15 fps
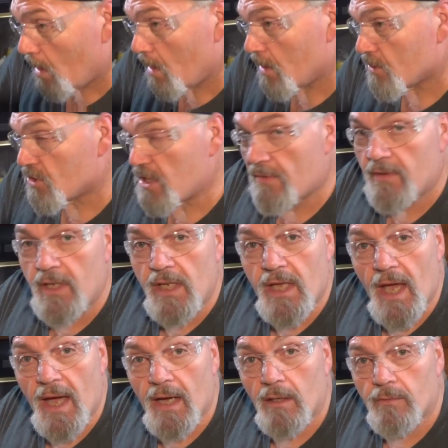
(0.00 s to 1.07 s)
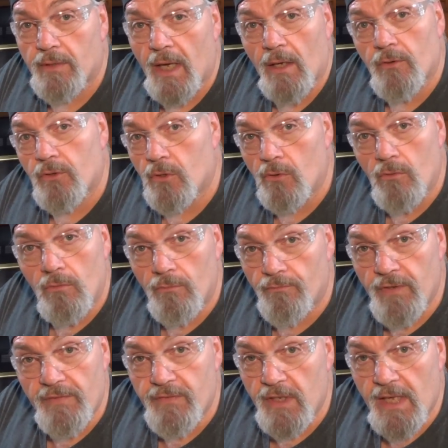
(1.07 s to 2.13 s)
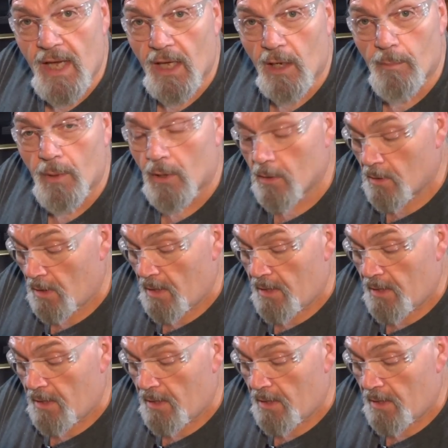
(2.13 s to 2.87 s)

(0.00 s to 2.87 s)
uh, 70 cal down to 50 caliber.